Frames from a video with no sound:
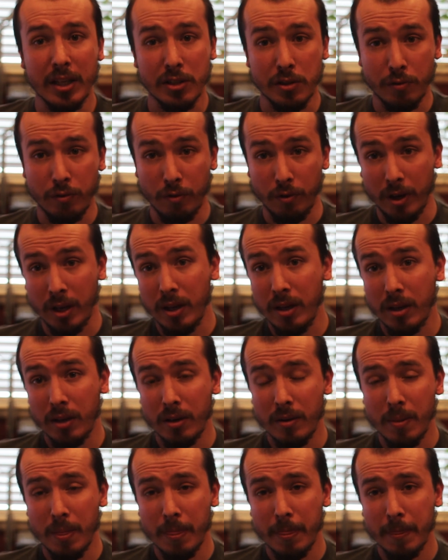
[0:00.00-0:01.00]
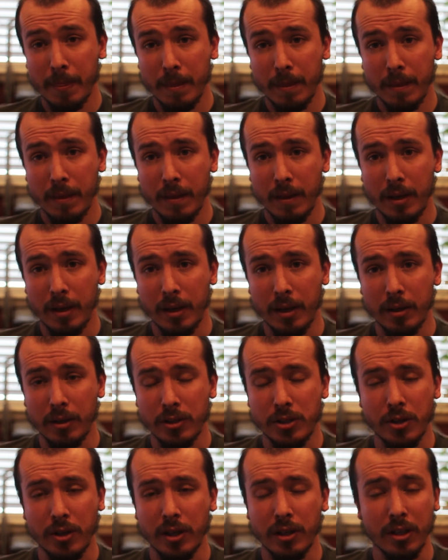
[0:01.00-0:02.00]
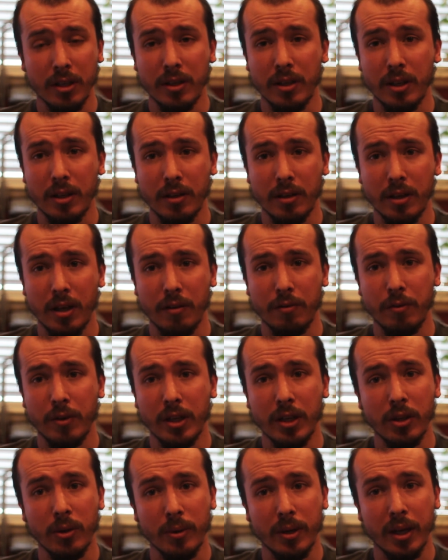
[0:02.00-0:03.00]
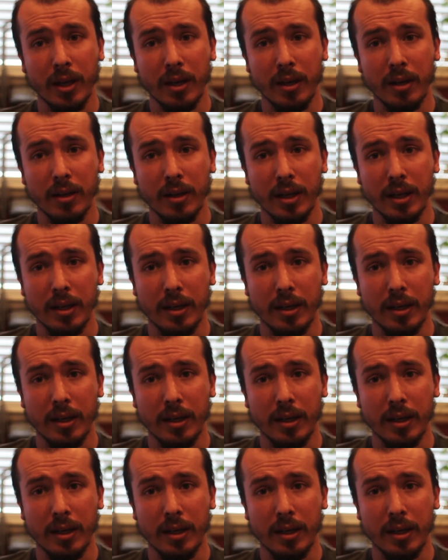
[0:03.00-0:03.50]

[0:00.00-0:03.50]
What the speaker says: It's free. Sorry, not free. You can,